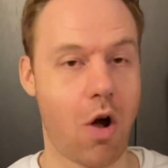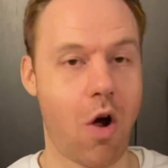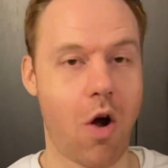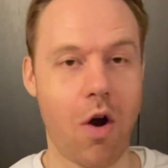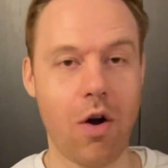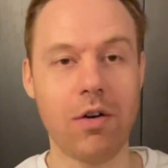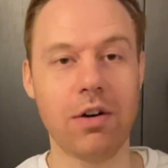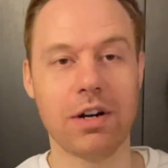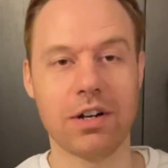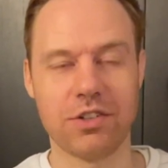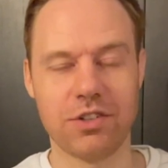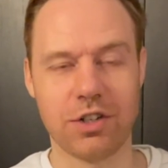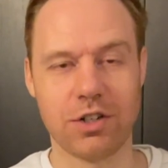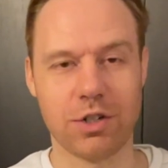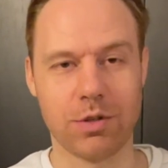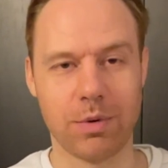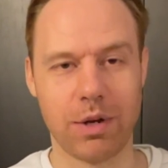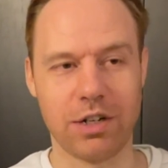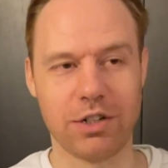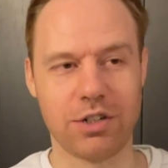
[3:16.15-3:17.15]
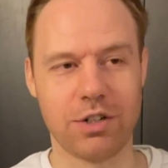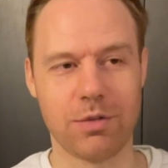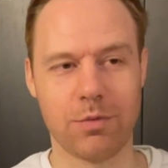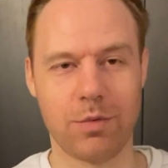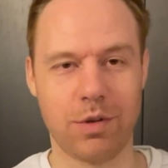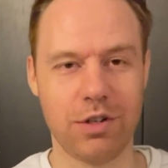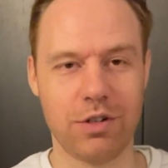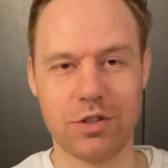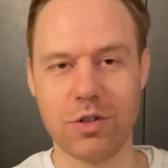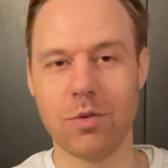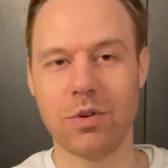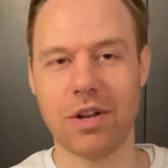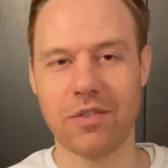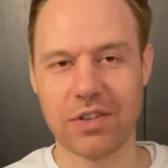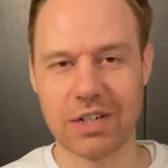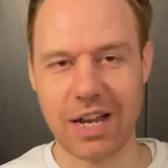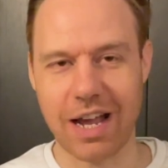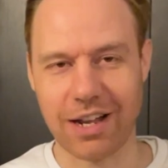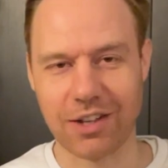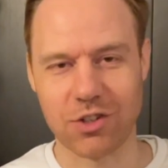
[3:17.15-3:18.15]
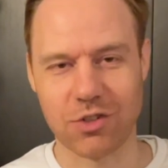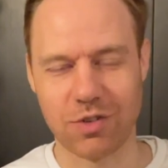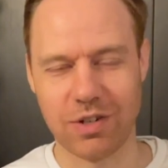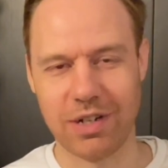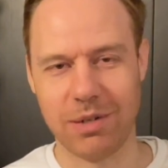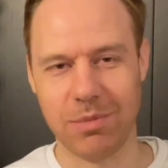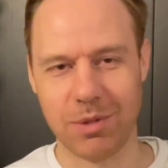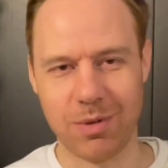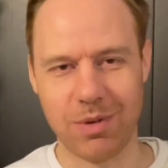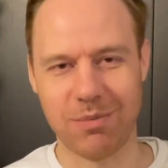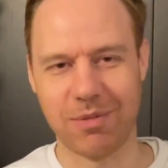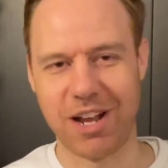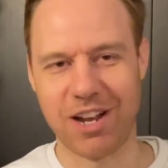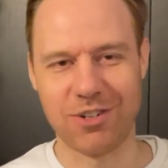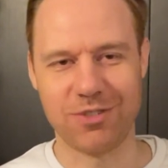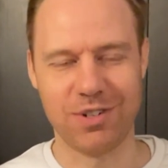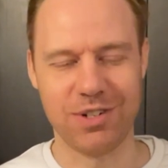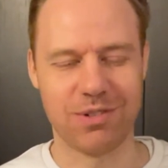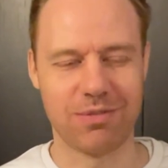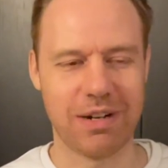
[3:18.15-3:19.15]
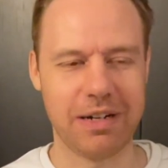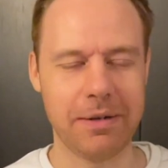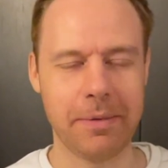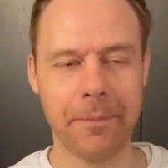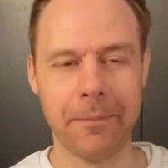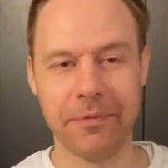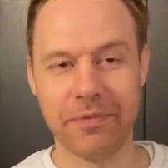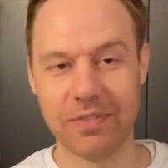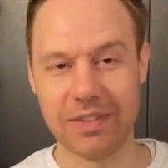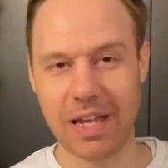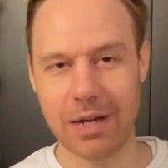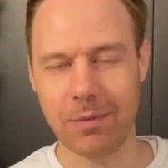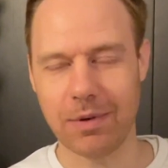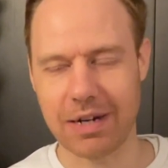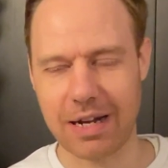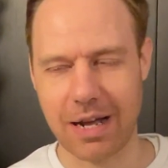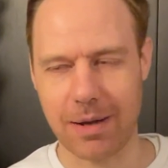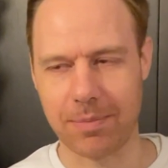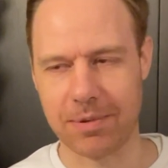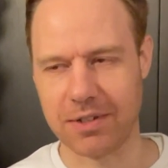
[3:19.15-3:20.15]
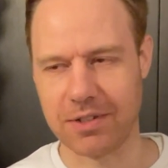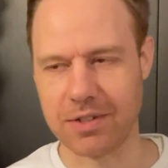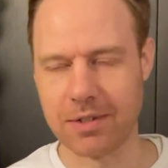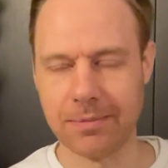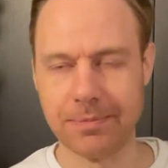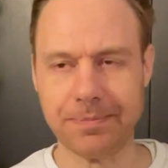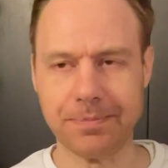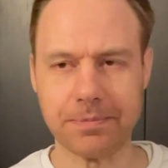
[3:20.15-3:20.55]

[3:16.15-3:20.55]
are in a situation where you don't have a tax treaty between countries, right? Then what happens?